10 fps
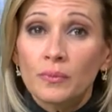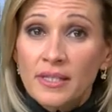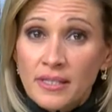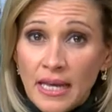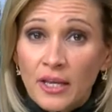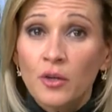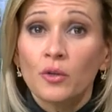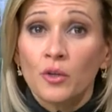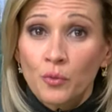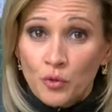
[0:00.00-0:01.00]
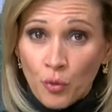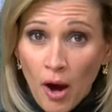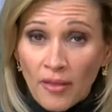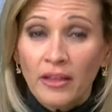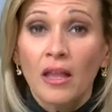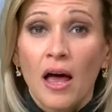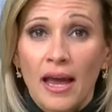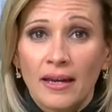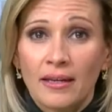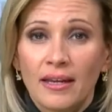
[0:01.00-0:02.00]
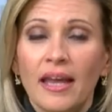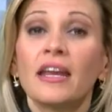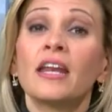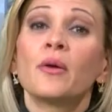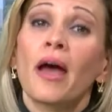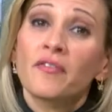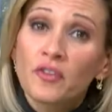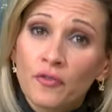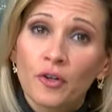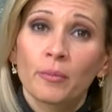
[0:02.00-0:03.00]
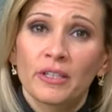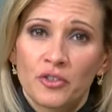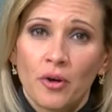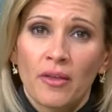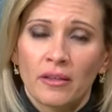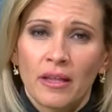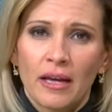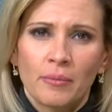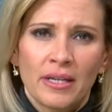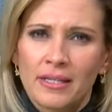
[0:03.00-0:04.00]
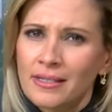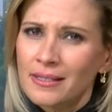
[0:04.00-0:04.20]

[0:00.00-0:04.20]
set you you draw the line and and you have to verbally draw the line because